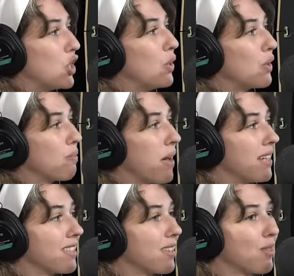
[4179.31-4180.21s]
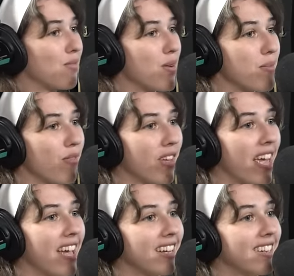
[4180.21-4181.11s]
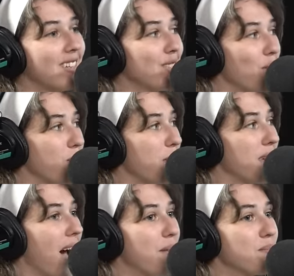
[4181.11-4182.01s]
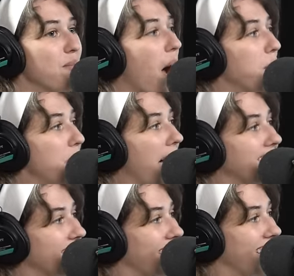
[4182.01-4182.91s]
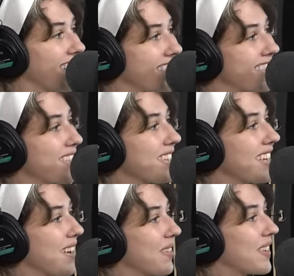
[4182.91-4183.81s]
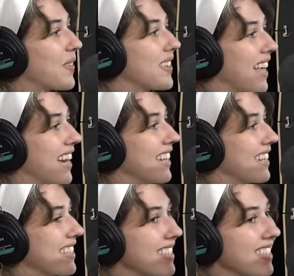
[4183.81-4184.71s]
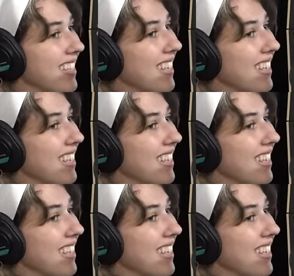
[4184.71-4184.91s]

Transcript: toothpaste in the form of candy. So yep. maybe I'm a masochist. Wonder yes. what that is.